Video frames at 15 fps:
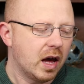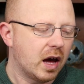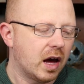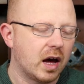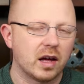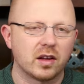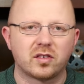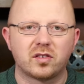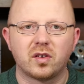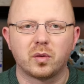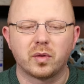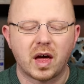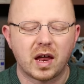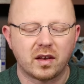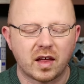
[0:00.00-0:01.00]
Uh,
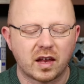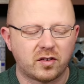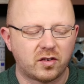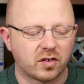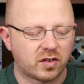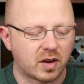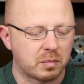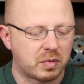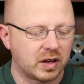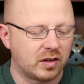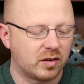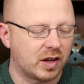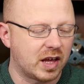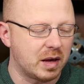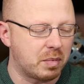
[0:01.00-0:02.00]
so that, that's just something
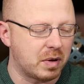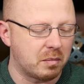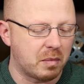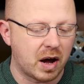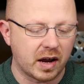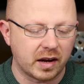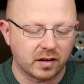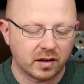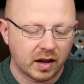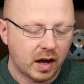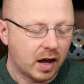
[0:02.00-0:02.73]
to keep in mind.